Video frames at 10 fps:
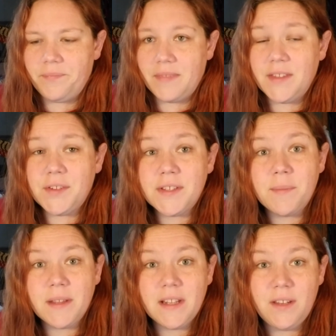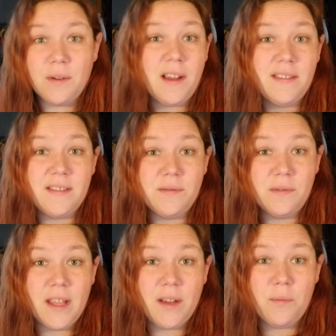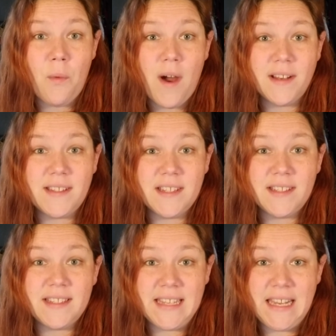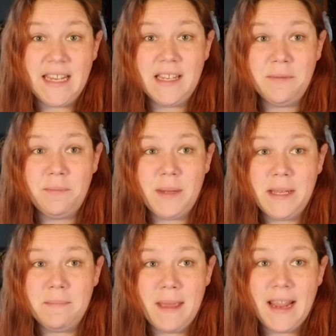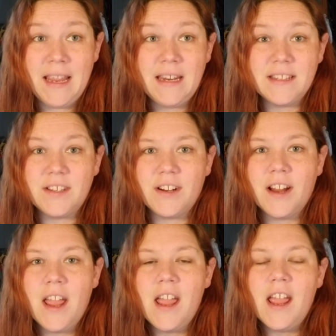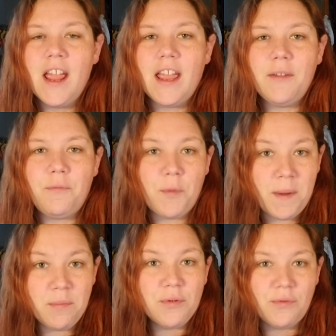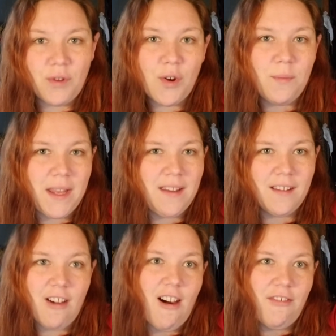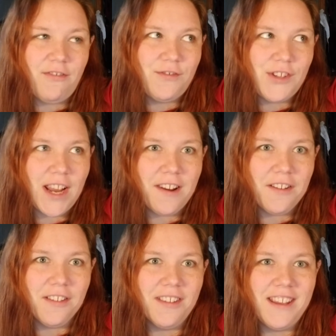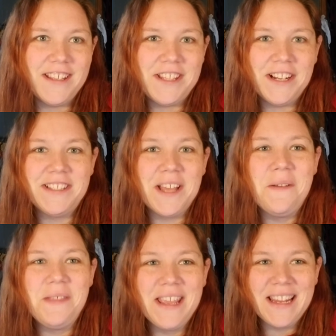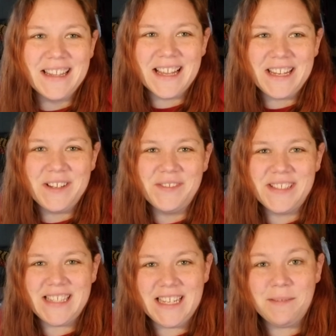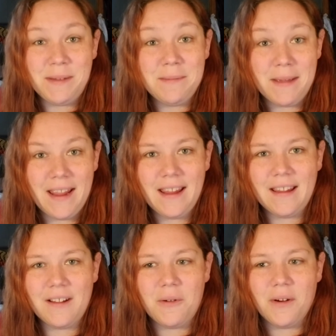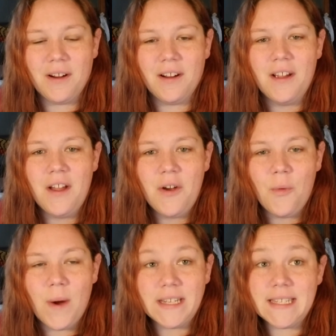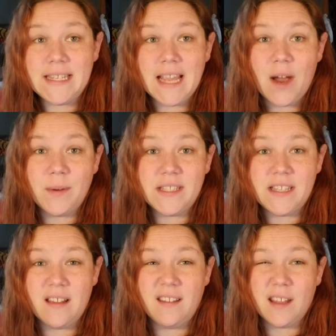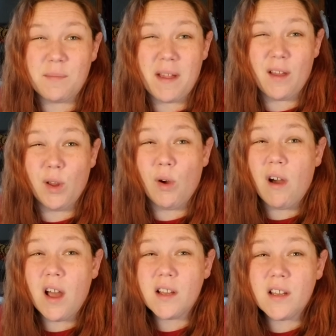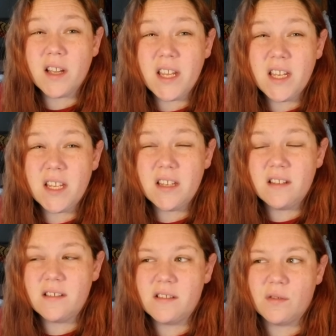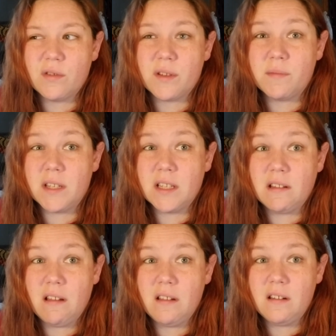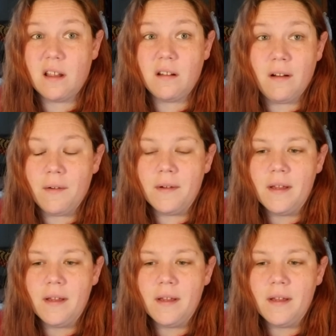Is there something that you guys like want to see be made? For people who know me off channel, is there something that you've seen me make or want to see how it's done, like my aloha cookies or something like that? I don't know.